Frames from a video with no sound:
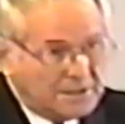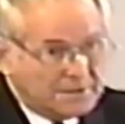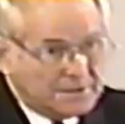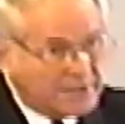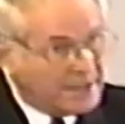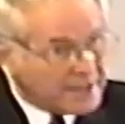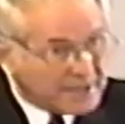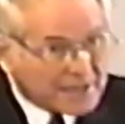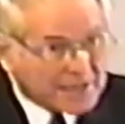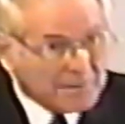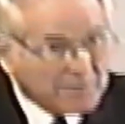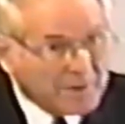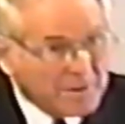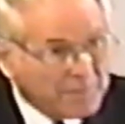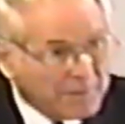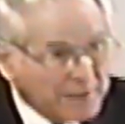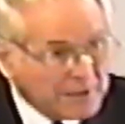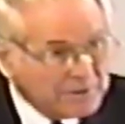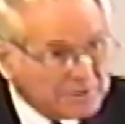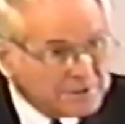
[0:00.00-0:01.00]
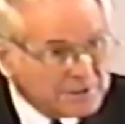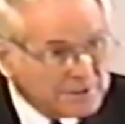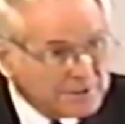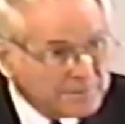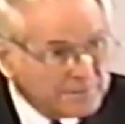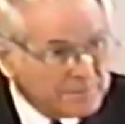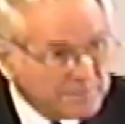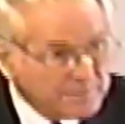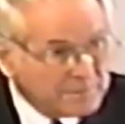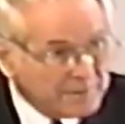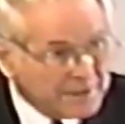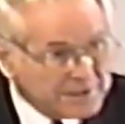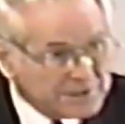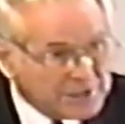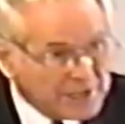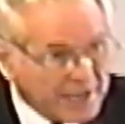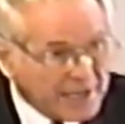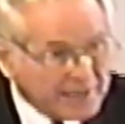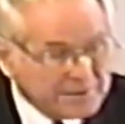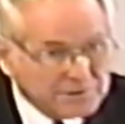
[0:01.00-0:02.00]
did it come about by
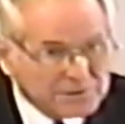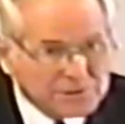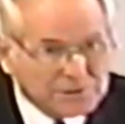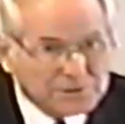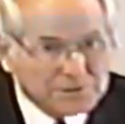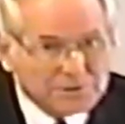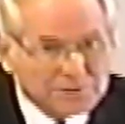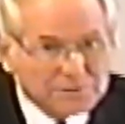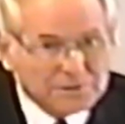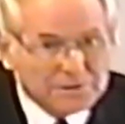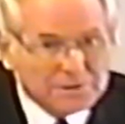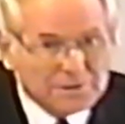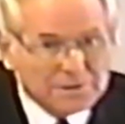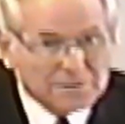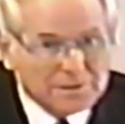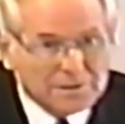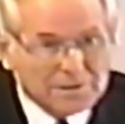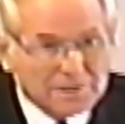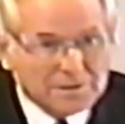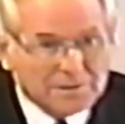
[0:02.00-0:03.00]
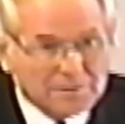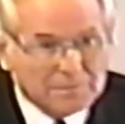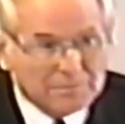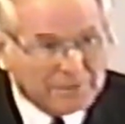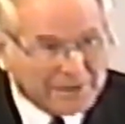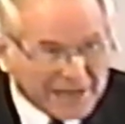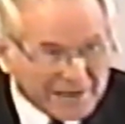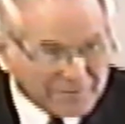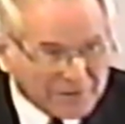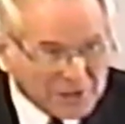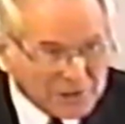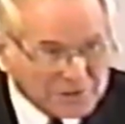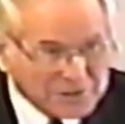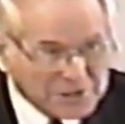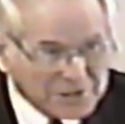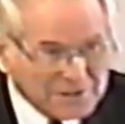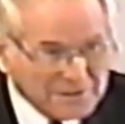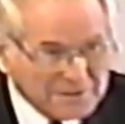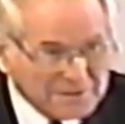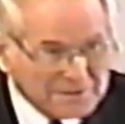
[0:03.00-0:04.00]
chance, by
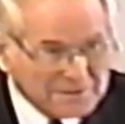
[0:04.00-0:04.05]
evolution?